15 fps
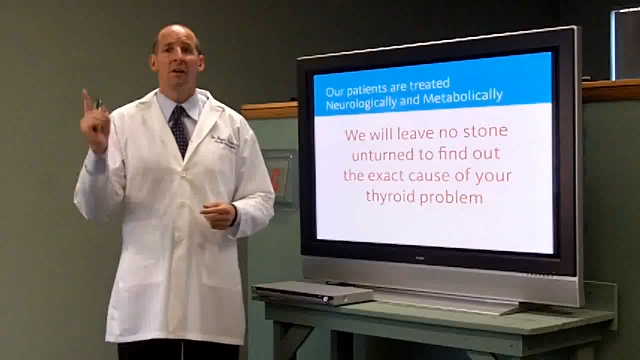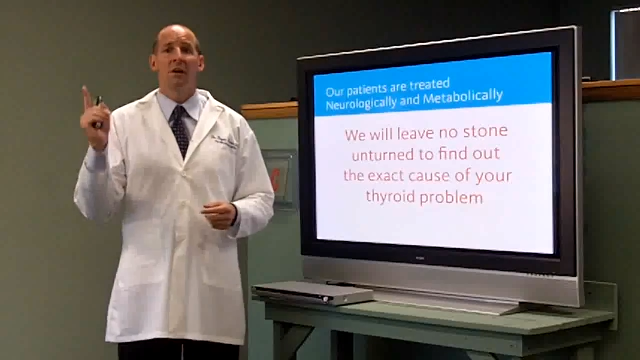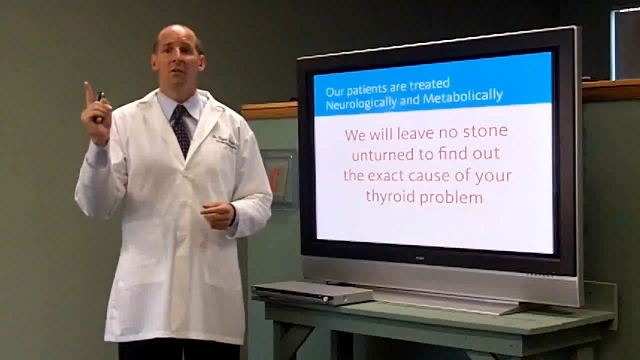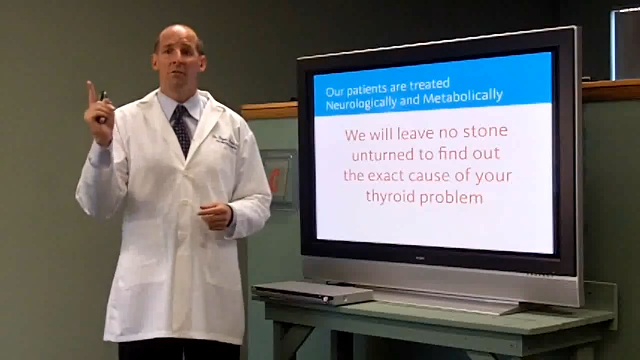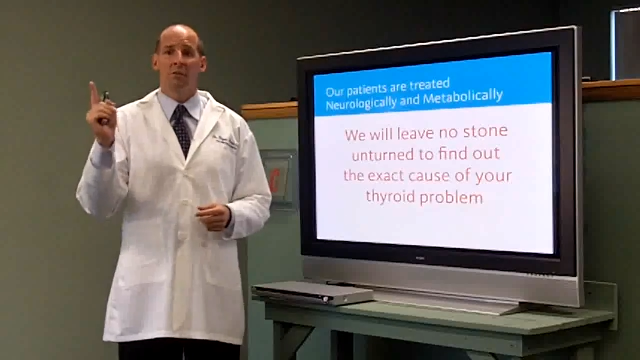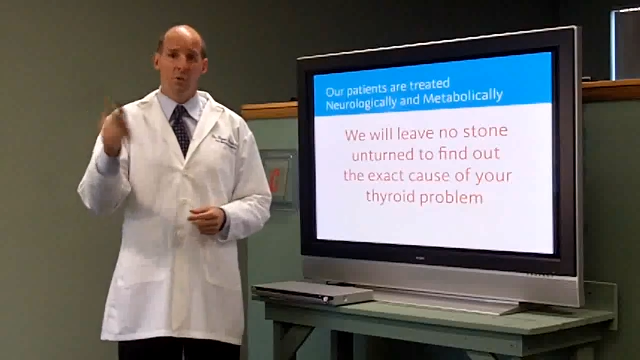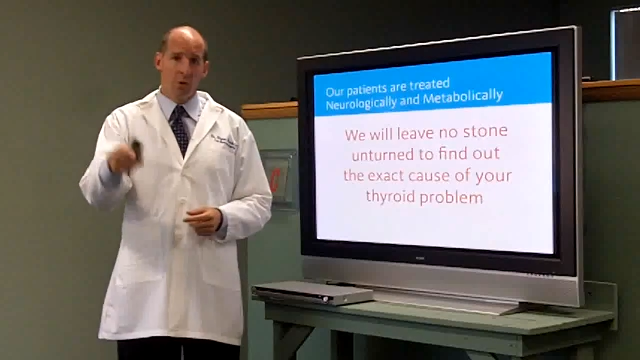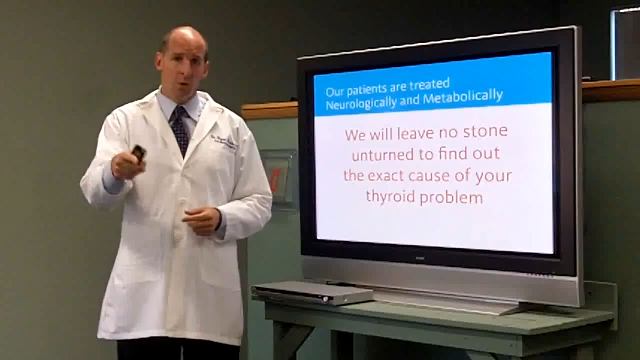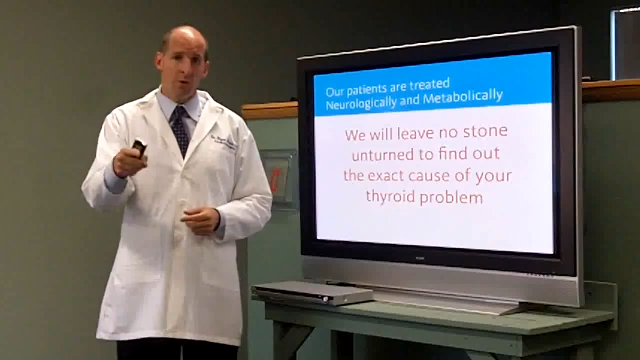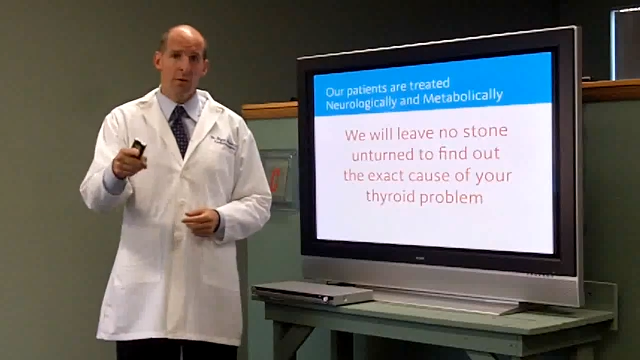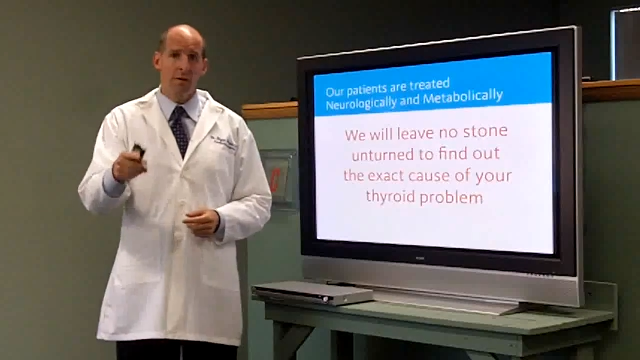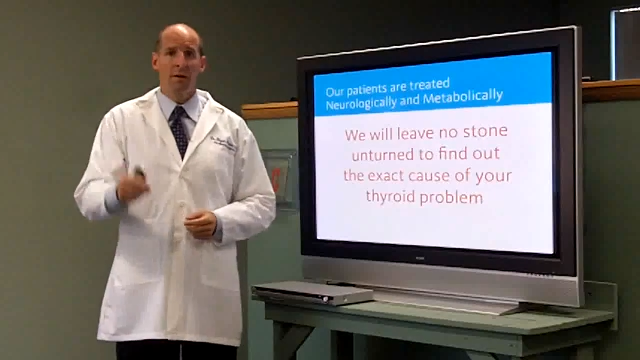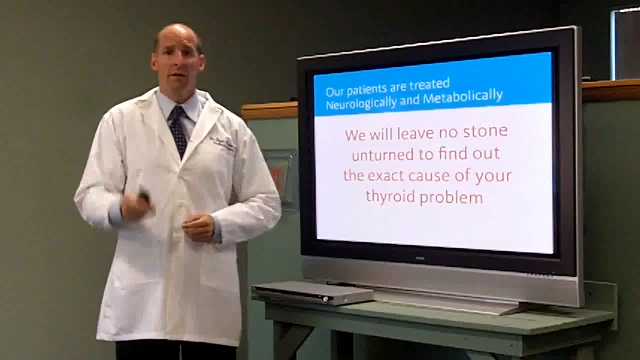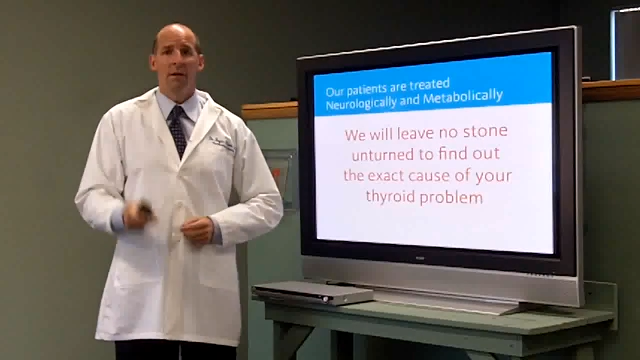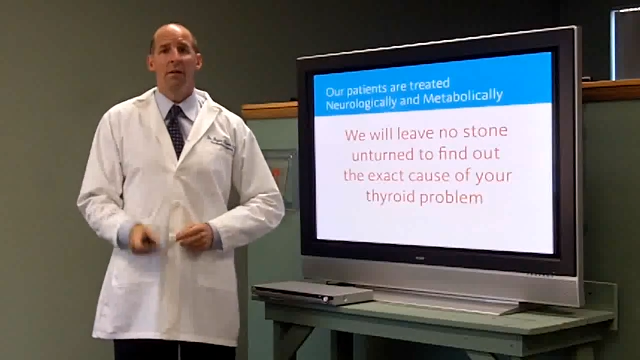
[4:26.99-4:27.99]
of
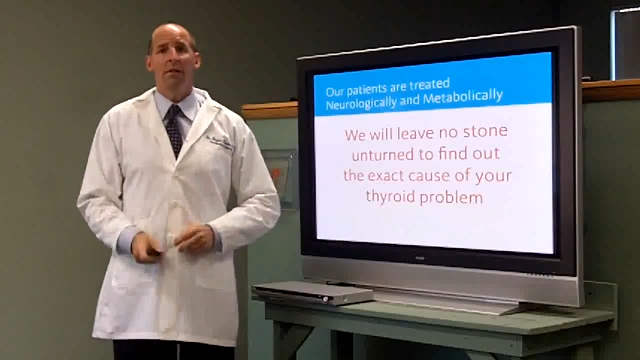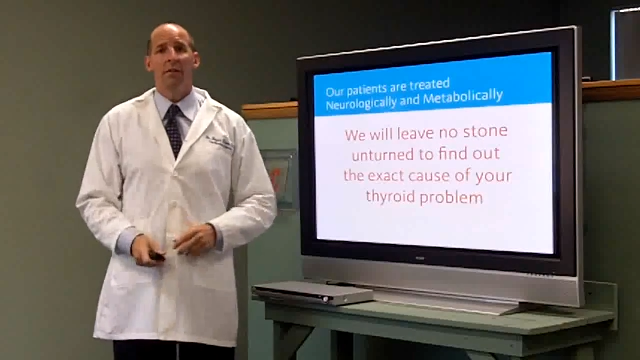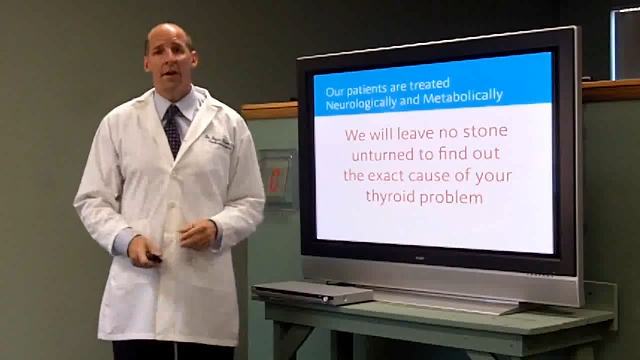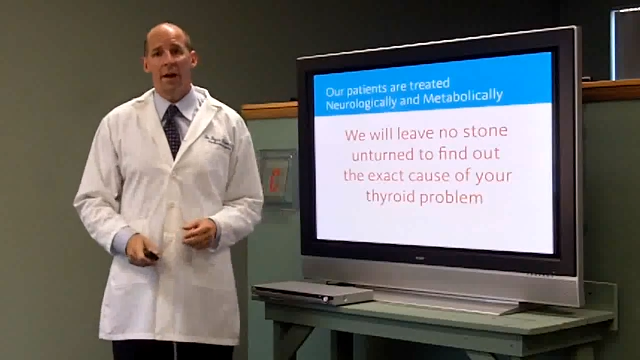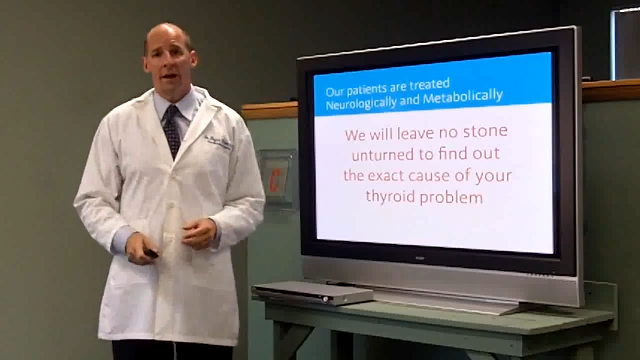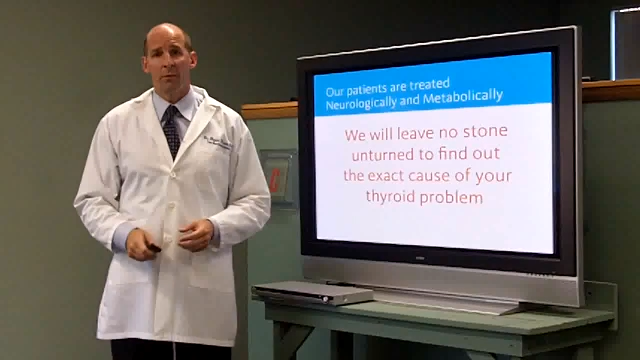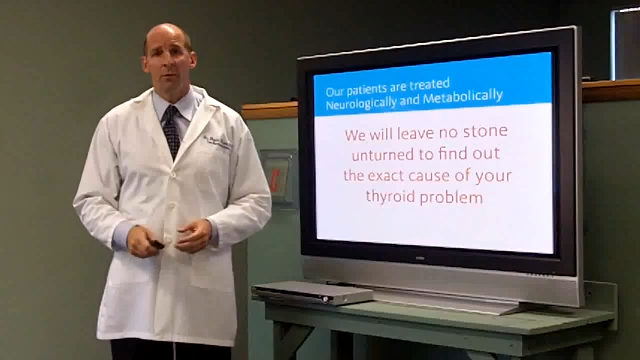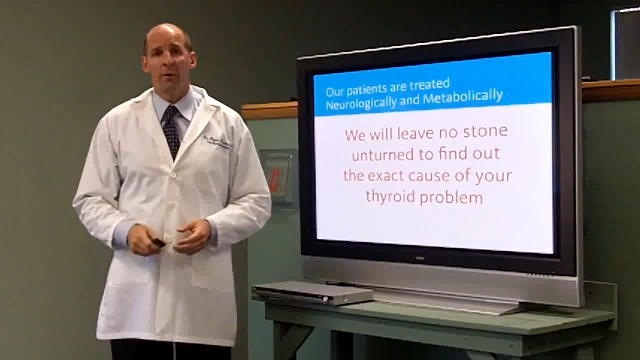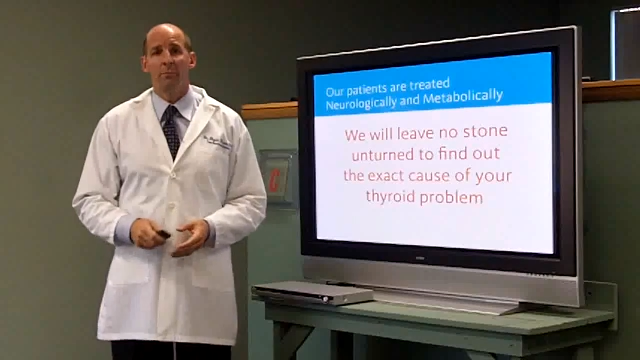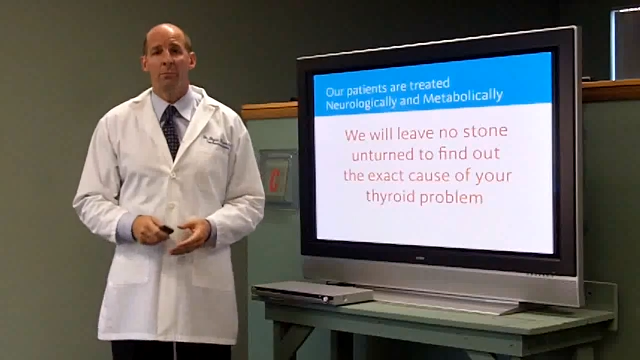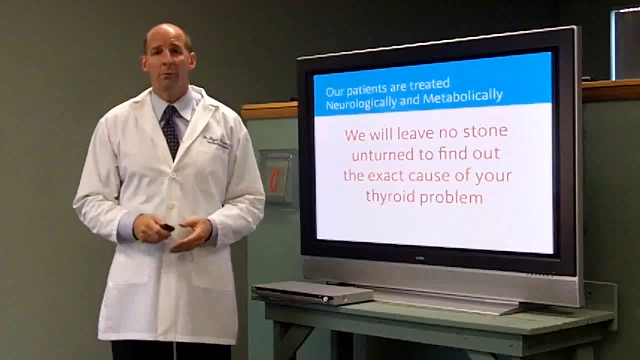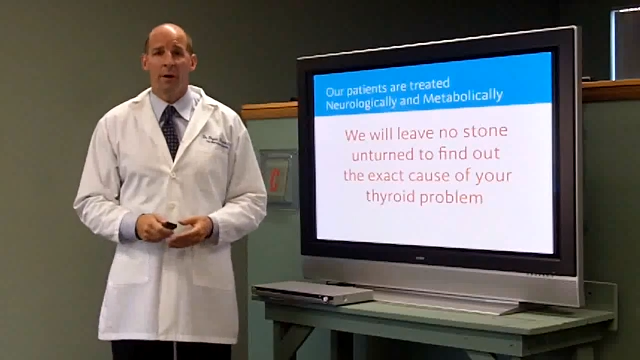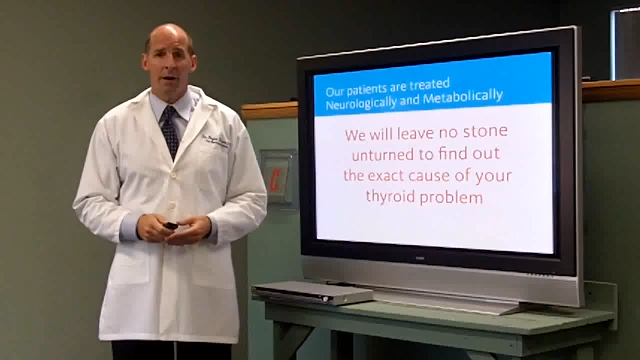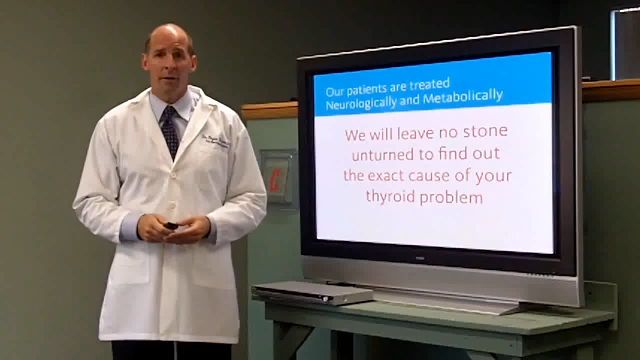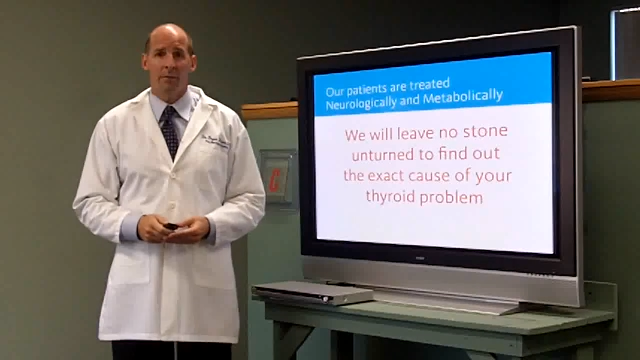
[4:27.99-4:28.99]
your thyroid
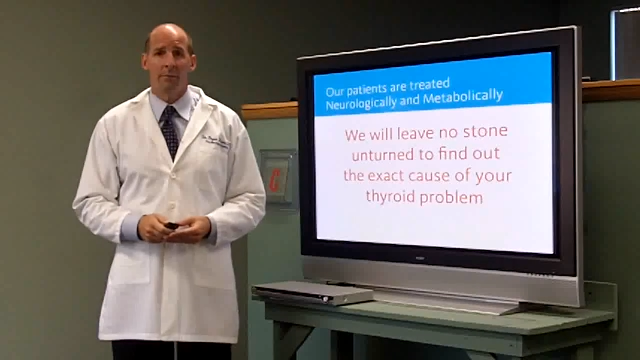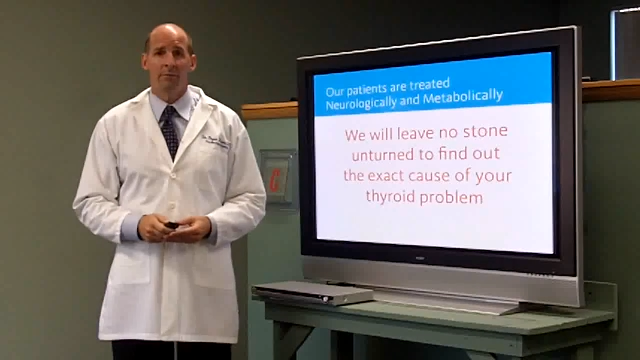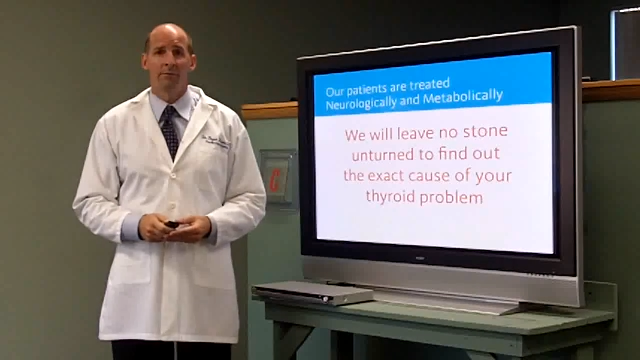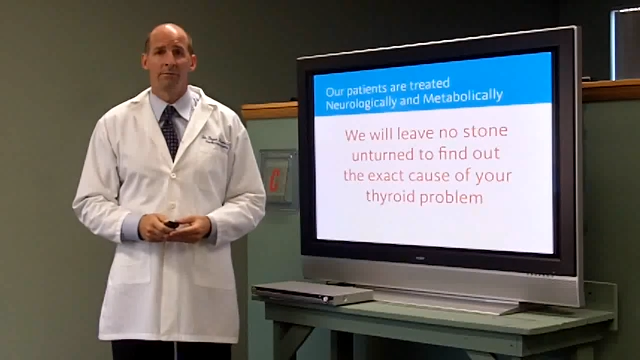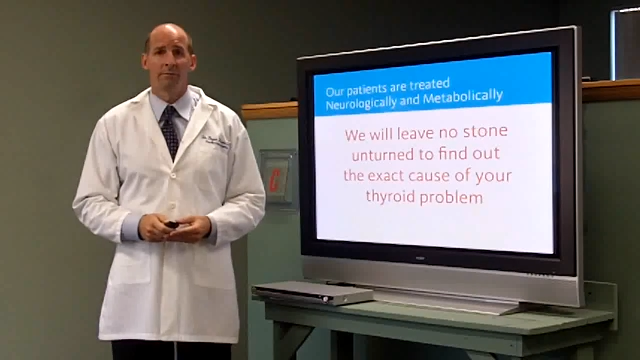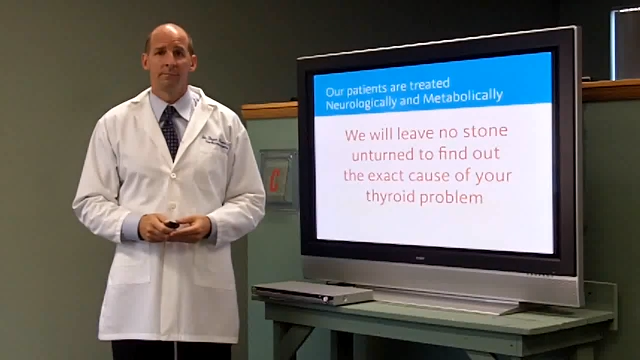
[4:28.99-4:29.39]
problem.